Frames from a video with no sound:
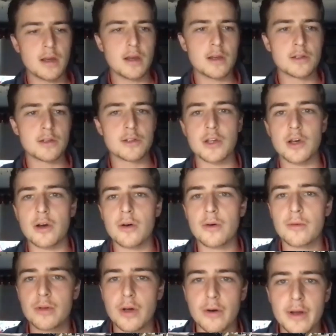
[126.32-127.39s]
So
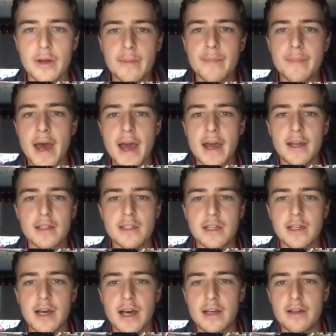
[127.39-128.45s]
going back to
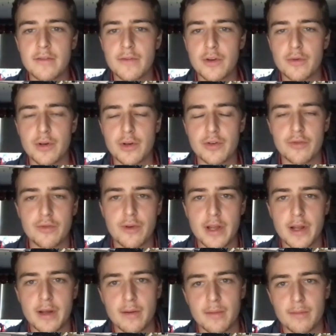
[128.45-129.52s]
kind of your
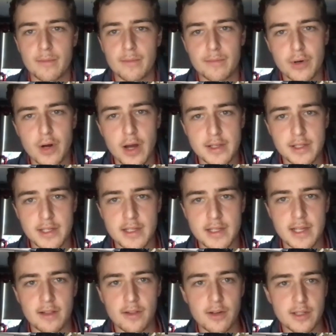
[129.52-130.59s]
recruiting process,
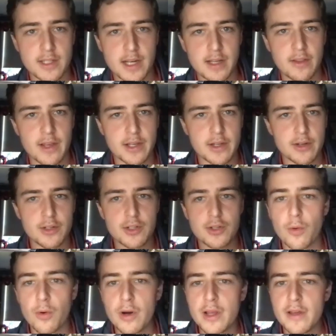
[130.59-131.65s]
I looked on like your
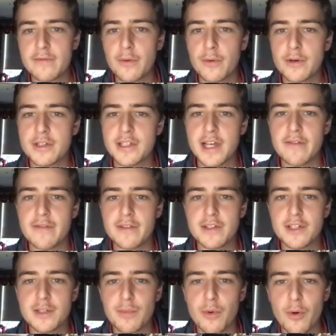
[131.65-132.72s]
24/7
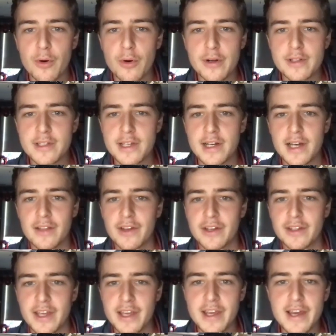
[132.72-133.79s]
sports and on like
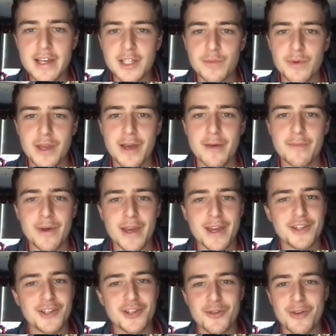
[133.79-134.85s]
the ESPN
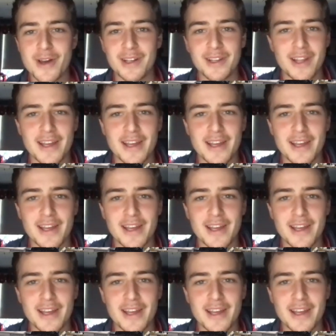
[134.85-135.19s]
page, and you had like,